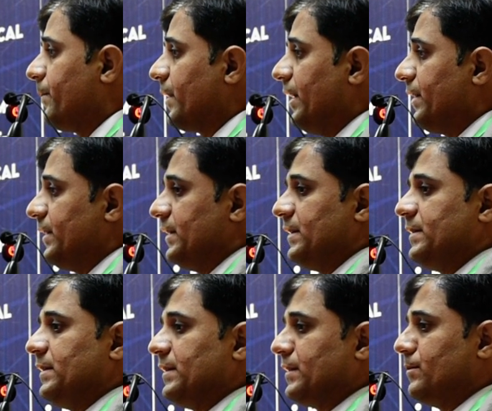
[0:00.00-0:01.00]
it
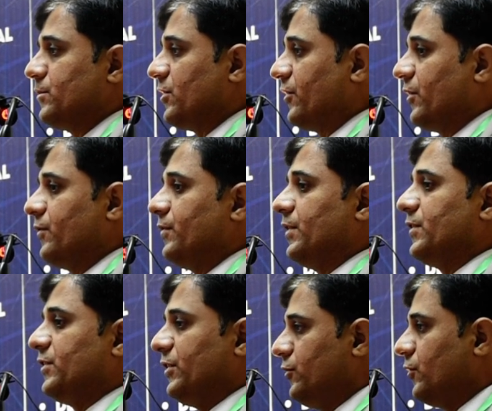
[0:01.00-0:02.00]
is some sort of a
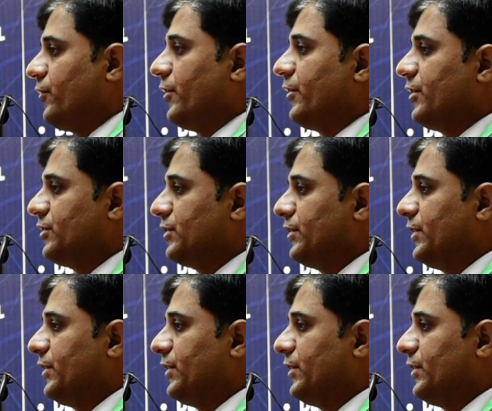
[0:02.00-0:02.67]
pseudo-federation,